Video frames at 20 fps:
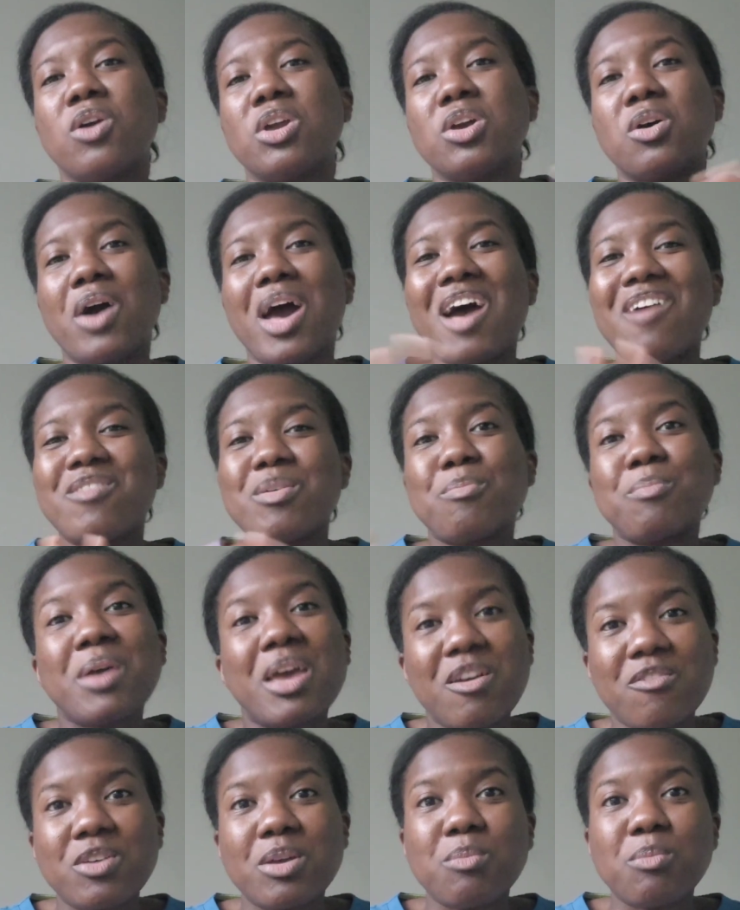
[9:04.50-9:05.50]
or you'll have a
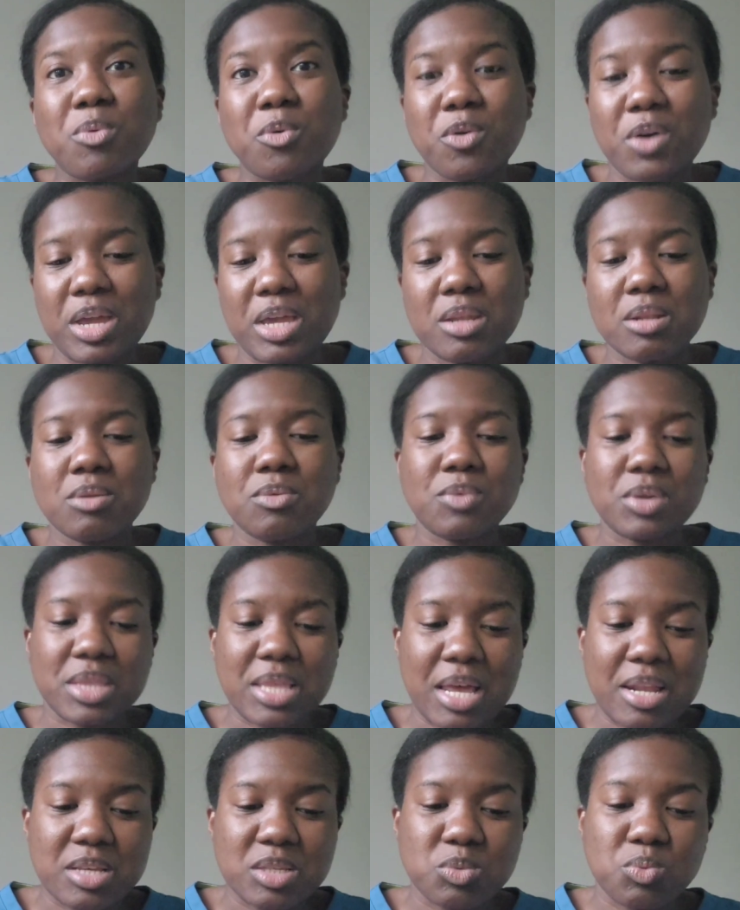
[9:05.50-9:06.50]
pivot point
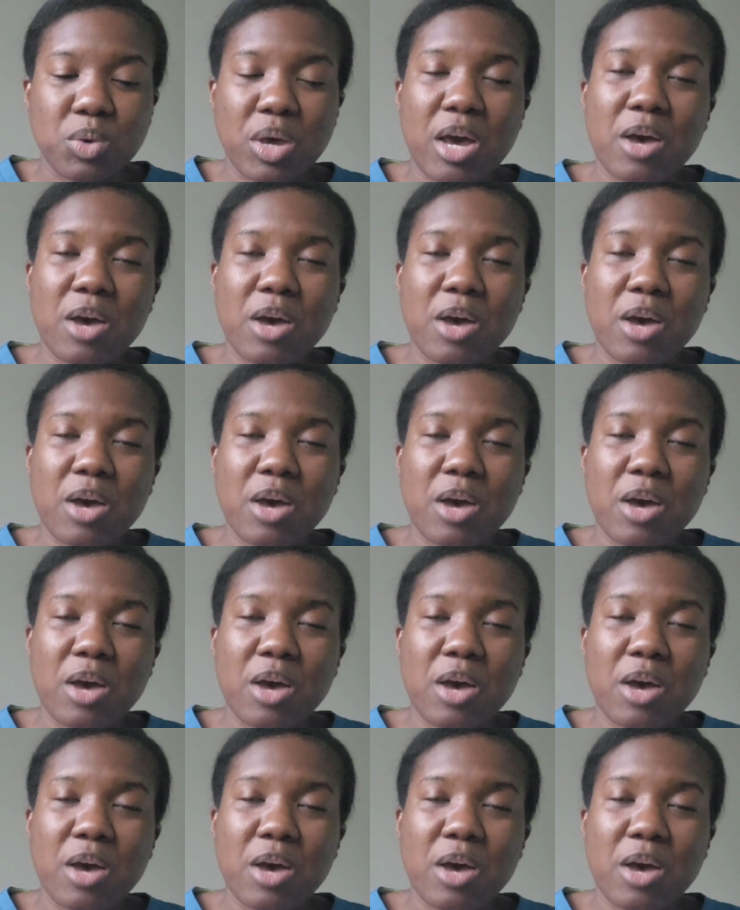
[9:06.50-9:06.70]
with that as